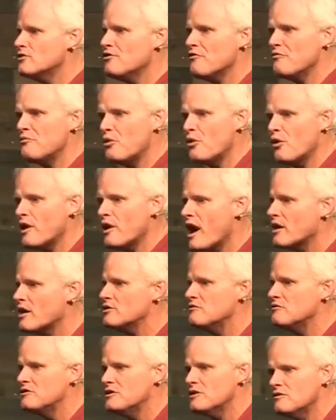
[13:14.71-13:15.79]
You've poured
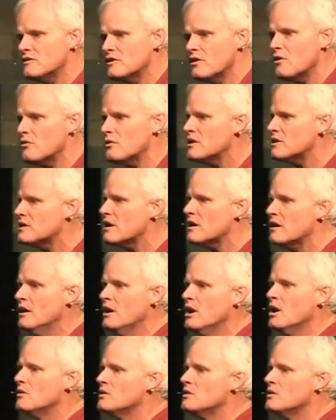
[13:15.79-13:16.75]
out, you've given all weekend.